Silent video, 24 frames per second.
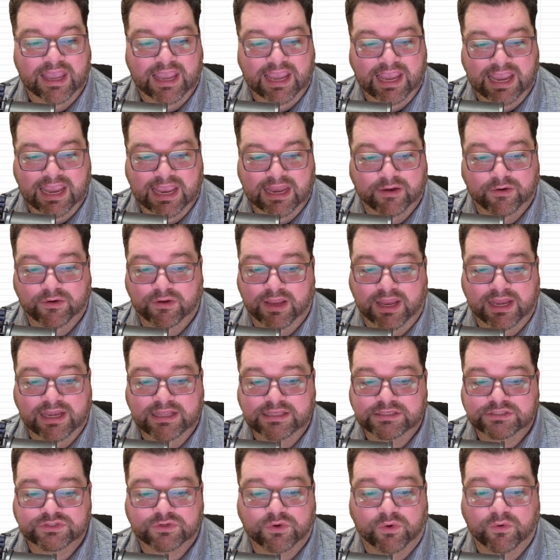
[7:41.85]
And
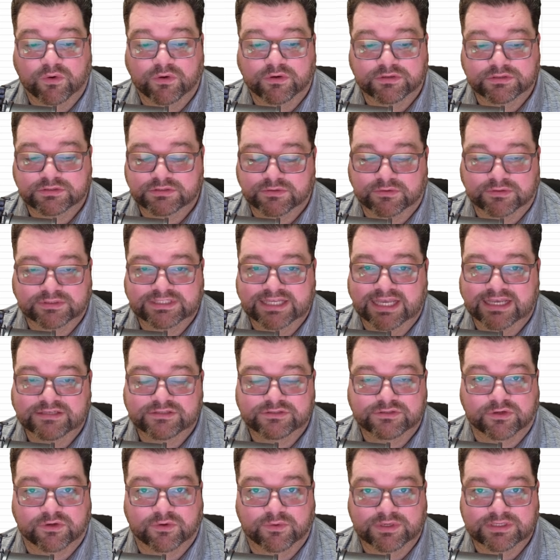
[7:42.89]
any scores or
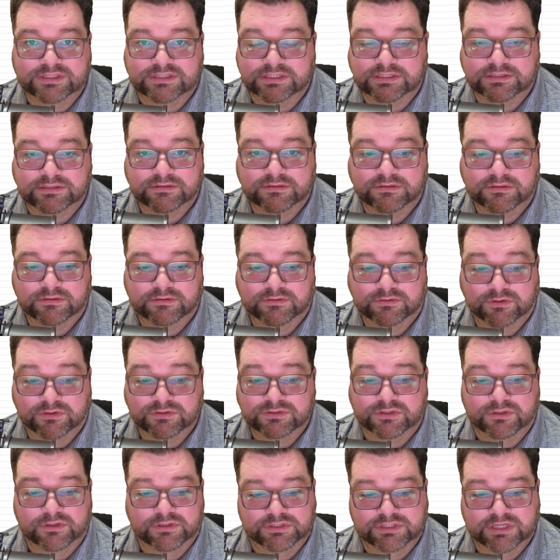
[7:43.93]
tests or quizzes.
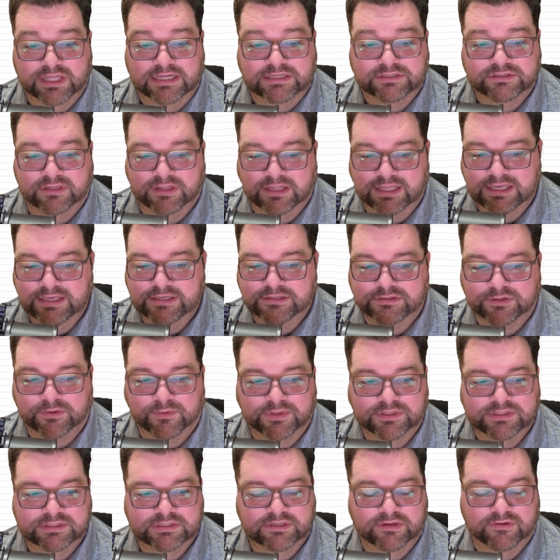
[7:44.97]
Those are usually actually the easier
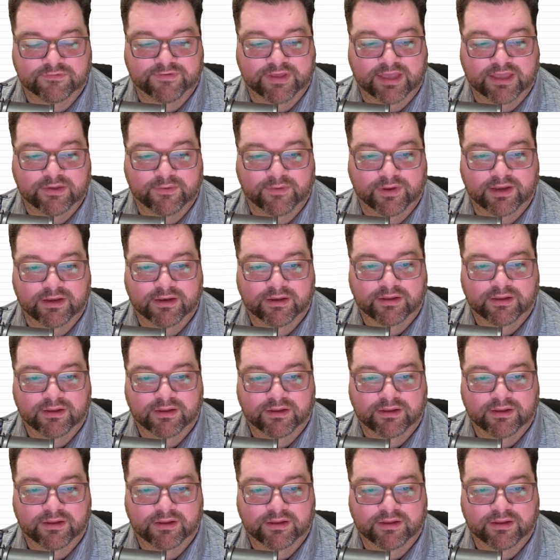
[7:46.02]
ones to evaluate.